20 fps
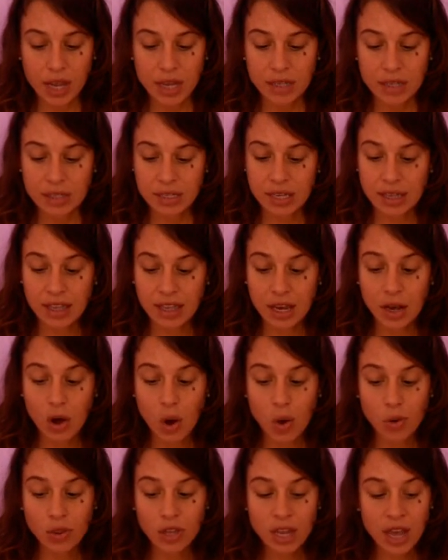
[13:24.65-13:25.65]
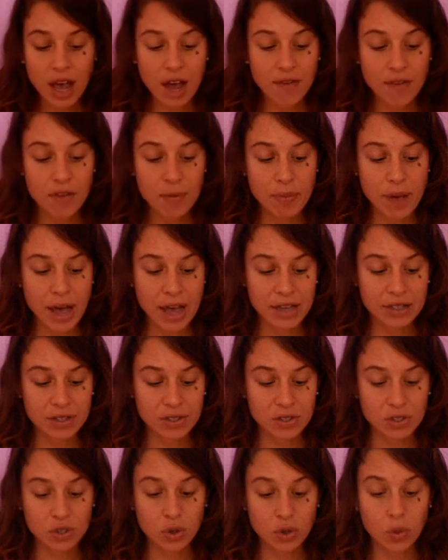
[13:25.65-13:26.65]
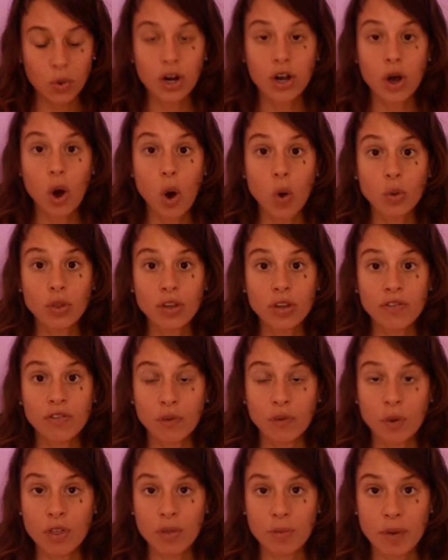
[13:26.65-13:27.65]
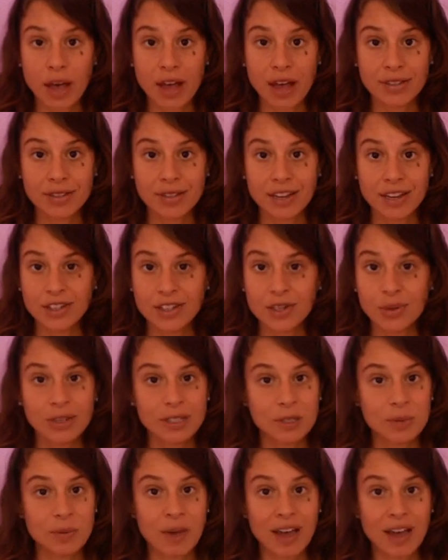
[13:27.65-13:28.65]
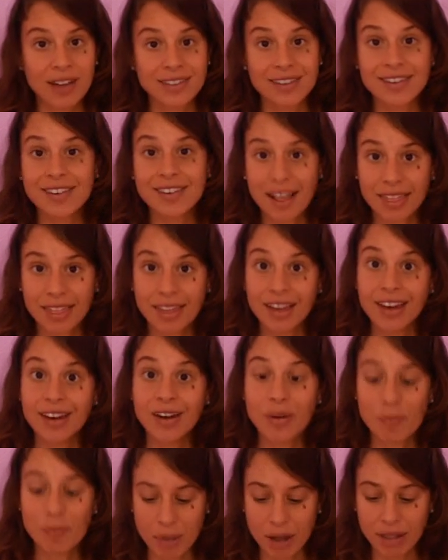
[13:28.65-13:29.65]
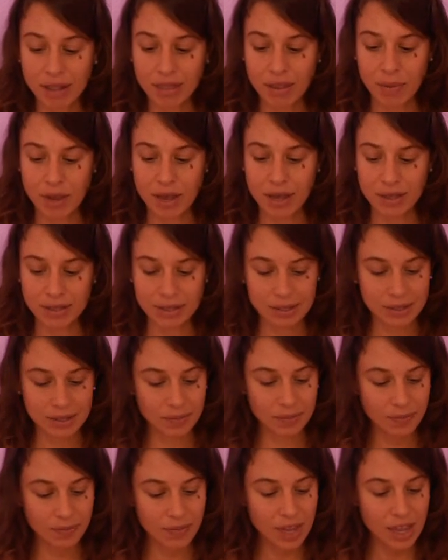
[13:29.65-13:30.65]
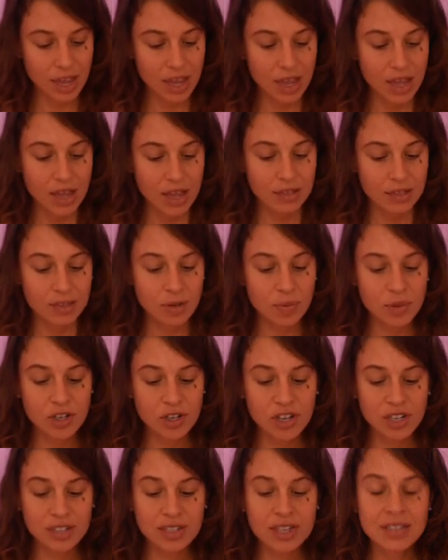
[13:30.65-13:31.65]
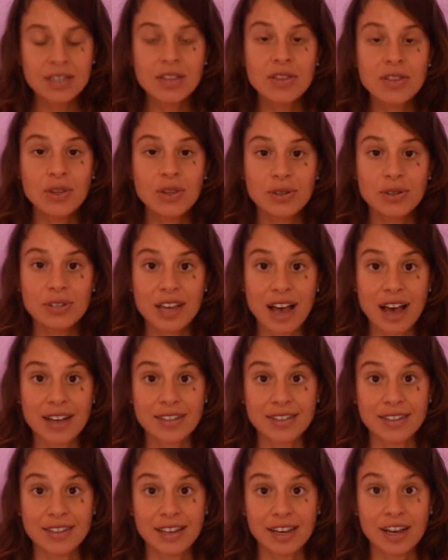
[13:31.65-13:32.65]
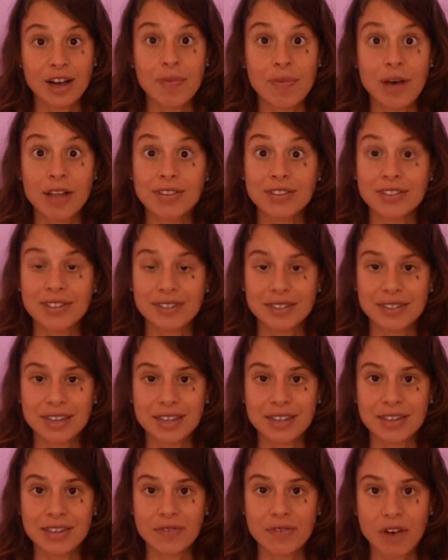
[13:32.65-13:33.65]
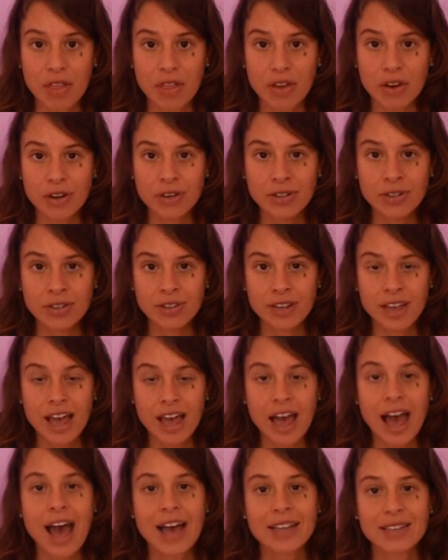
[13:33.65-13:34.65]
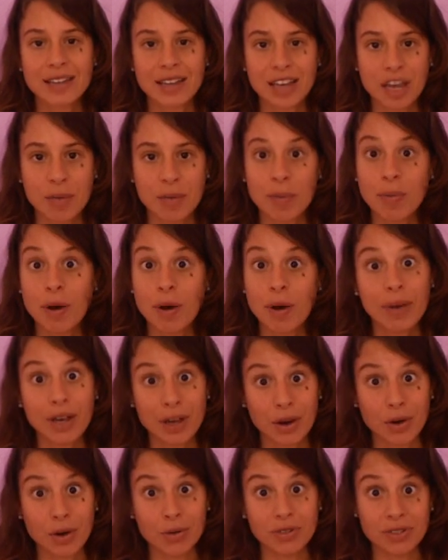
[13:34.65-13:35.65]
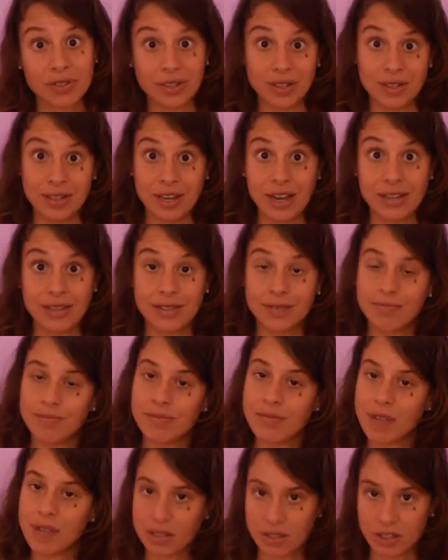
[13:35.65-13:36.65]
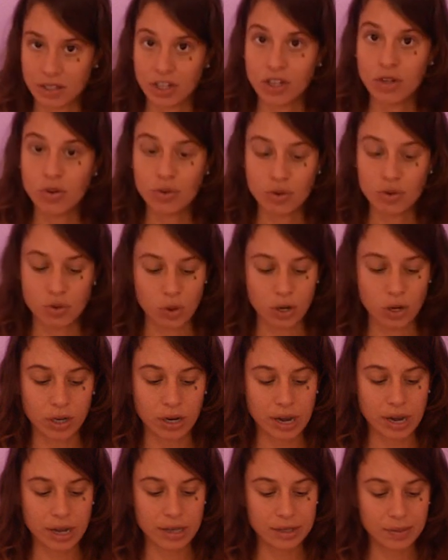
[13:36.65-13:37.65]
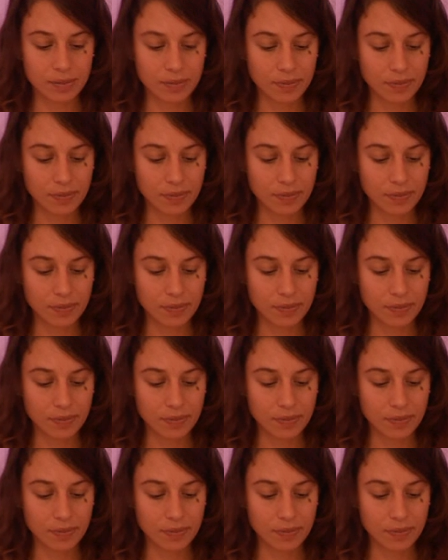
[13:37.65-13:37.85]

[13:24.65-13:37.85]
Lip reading: to think only of the best, to work only for the best, and to expect nothing but the best, to be just as enthusiastic about the success of others as I am about my own success. That's a huge one, guys.